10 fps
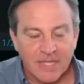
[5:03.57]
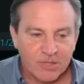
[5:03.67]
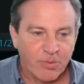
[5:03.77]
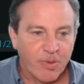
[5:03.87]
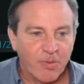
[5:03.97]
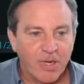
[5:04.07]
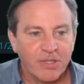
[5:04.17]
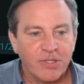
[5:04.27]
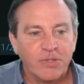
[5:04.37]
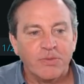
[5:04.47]
And that's what we
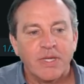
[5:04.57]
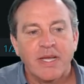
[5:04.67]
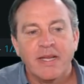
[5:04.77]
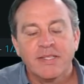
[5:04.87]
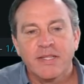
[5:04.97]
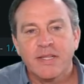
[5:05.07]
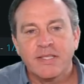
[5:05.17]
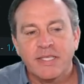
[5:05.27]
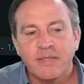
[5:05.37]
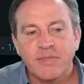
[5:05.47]
want to do. And it's in the
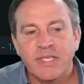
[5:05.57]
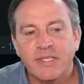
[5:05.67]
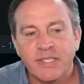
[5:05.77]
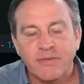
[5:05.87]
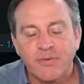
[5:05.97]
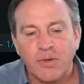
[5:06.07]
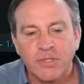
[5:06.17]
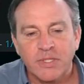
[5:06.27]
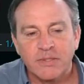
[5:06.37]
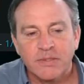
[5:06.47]
Team ZT
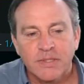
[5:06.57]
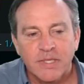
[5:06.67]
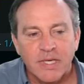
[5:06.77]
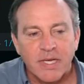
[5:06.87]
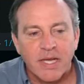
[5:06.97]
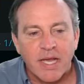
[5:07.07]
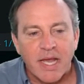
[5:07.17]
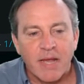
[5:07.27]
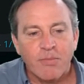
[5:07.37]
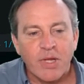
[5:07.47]
folder.
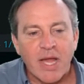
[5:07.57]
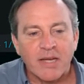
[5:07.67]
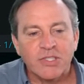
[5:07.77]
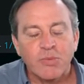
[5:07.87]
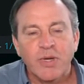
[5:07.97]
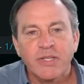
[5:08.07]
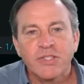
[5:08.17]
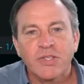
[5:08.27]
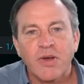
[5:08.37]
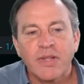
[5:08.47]
And we actually want to
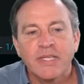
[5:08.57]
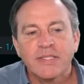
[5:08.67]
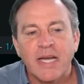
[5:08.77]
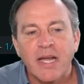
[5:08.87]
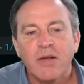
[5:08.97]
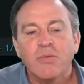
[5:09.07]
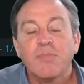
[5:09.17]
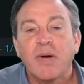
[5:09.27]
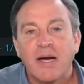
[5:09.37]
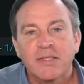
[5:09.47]
install the entire
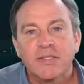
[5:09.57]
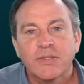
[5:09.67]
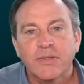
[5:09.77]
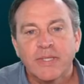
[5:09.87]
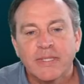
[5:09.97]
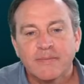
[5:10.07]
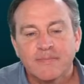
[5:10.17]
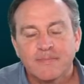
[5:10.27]
repository.